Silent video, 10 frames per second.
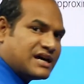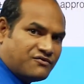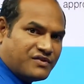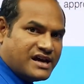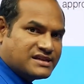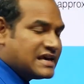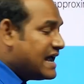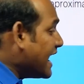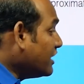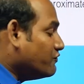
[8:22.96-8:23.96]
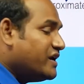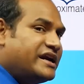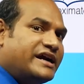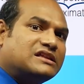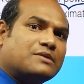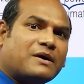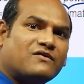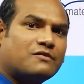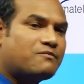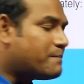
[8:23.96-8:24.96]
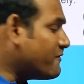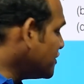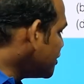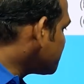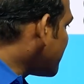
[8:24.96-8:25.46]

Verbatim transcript: surface and we need the power which is